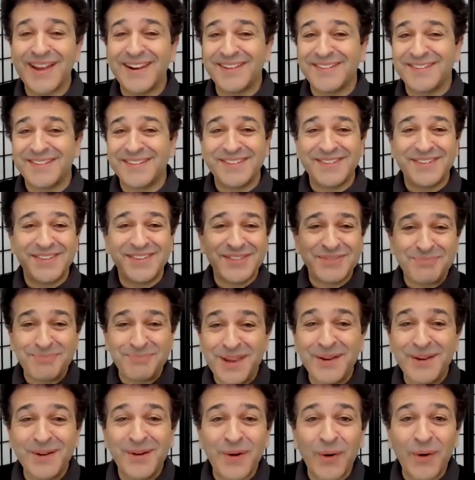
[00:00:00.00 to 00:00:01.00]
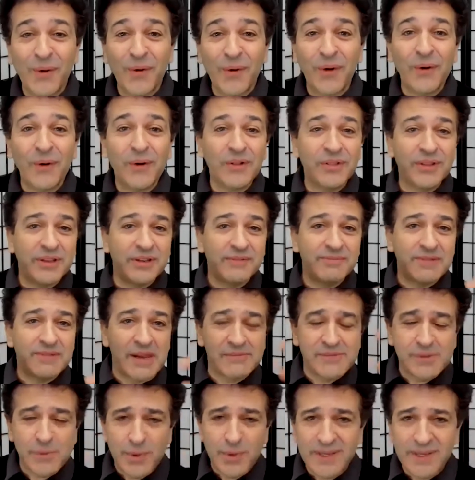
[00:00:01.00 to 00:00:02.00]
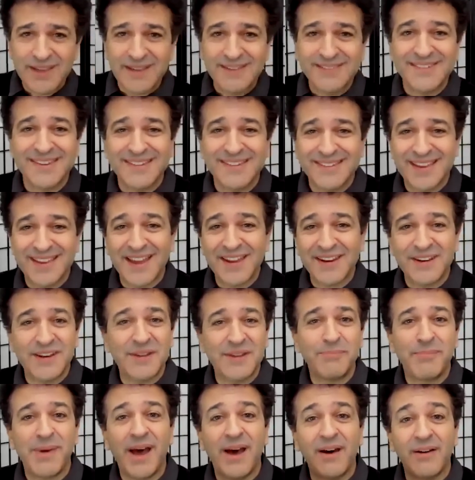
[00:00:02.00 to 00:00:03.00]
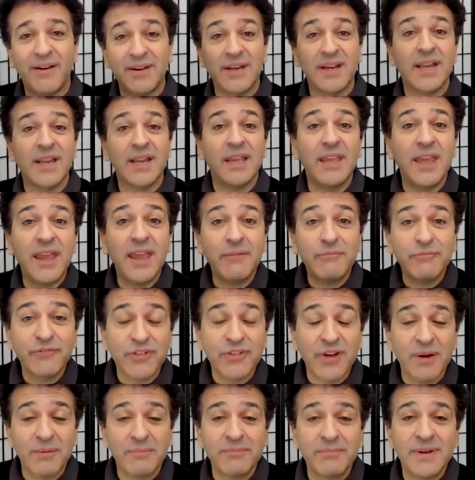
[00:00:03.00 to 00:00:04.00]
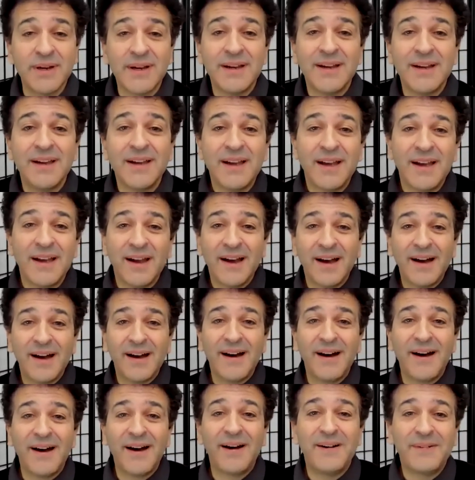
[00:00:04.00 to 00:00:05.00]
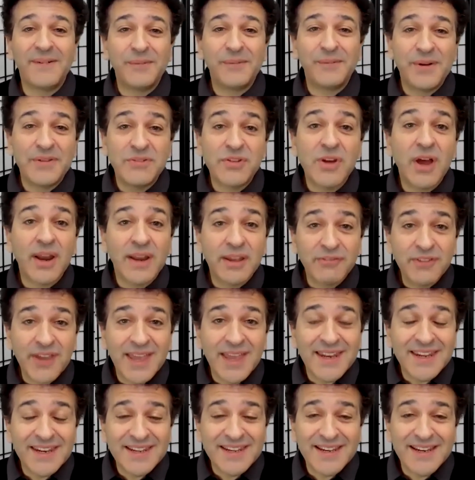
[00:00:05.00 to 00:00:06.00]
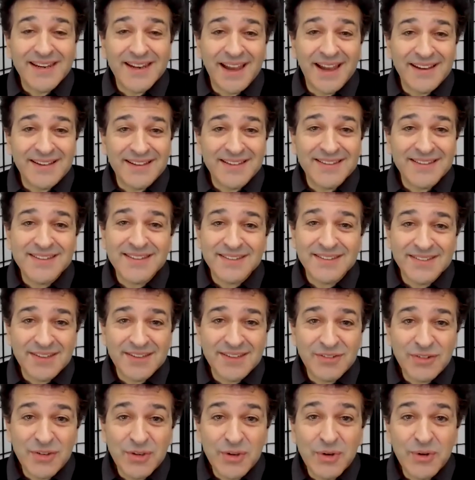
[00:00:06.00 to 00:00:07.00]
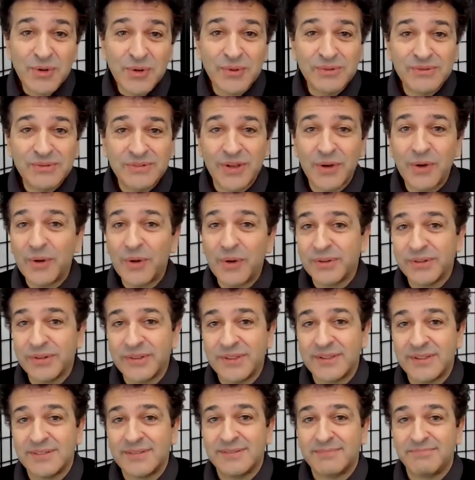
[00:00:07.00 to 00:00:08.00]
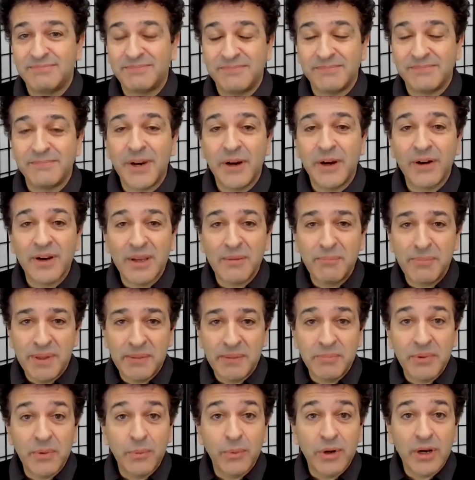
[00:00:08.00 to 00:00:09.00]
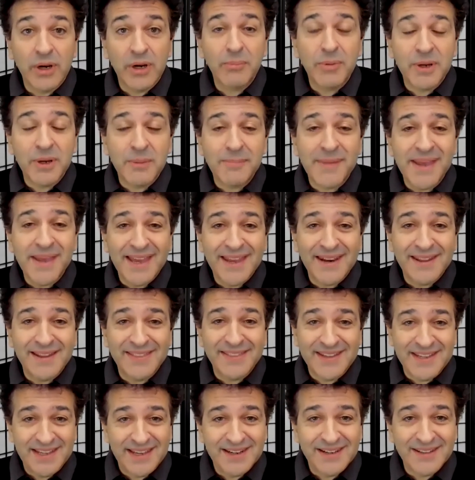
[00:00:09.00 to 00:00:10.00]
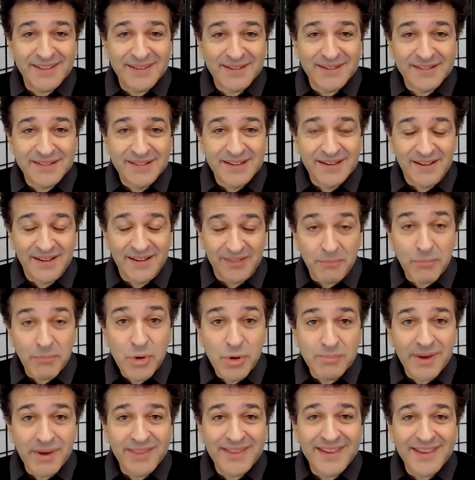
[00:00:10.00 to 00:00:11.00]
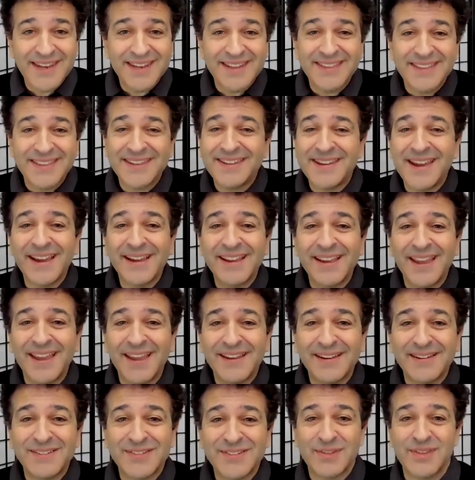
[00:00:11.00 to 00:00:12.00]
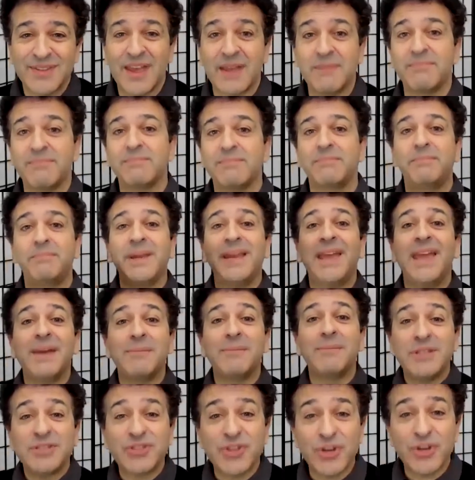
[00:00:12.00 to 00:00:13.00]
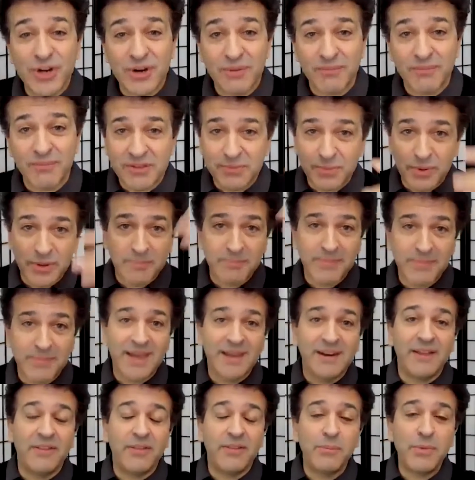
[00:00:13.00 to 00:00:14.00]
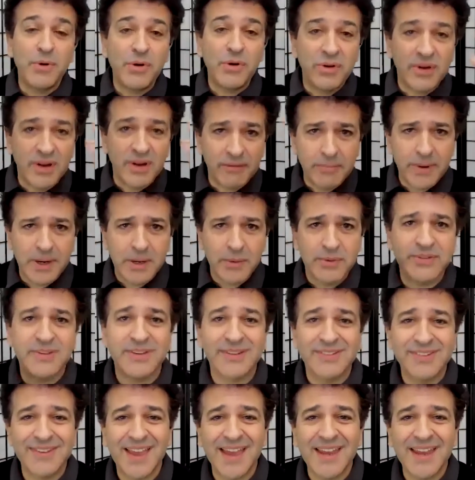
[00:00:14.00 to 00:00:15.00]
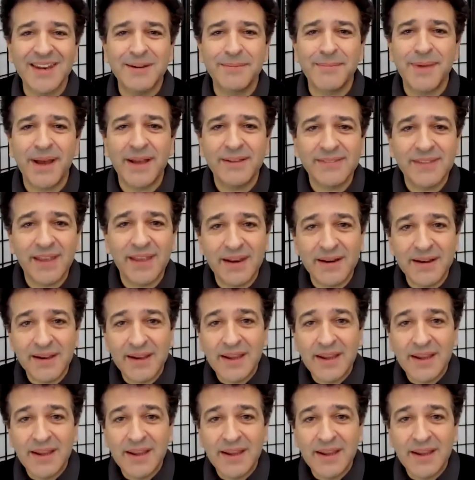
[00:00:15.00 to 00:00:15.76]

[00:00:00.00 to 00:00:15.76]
is. It's this big goal that everyone gets excited about. And it came from when John F. Kennedy in 1962 told the American people, we're going to put a man on the moon by the end of the decade. And so that became a term. Let's put a man on the moon. Everybody was excited about that.